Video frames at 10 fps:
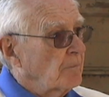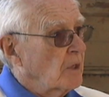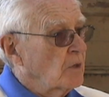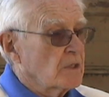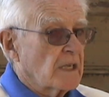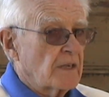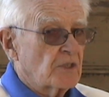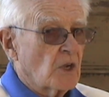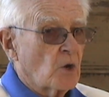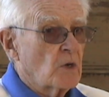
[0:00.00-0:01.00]
because I
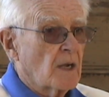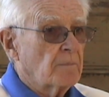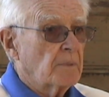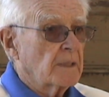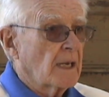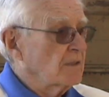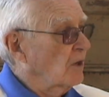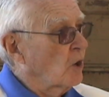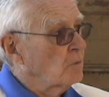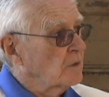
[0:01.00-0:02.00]
showed up in
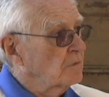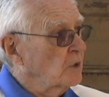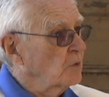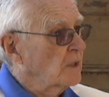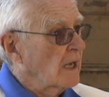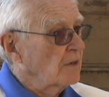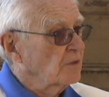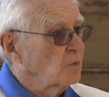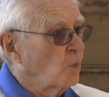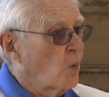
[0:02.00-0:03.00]
October of
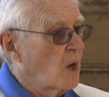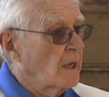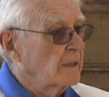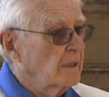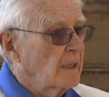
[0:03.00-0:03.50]
2001